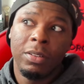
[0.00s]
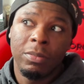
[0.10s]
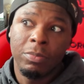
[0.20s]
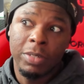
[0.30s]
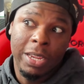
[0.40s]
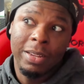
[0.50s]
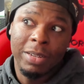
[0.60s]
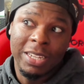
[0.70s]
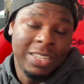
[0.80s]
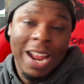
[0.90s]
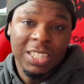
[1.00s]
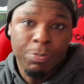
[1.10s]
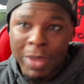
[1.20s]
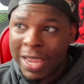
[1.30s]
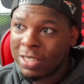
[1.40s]
it's not as
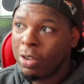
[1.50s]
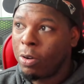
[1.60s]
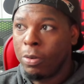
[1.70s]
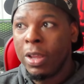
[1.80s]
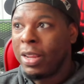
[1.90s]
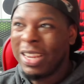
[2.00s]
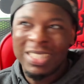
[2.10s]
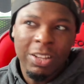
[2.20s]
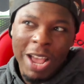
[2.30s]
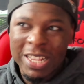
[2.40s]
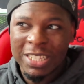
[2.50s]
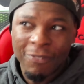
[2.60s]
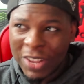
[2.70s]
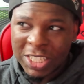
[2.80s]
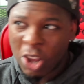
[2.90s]
big. So it still hasn't
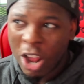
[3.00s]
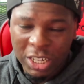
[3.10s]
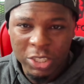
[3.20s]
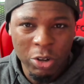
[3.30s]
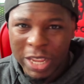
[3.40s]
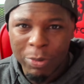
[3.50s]
fixed Call of Duty,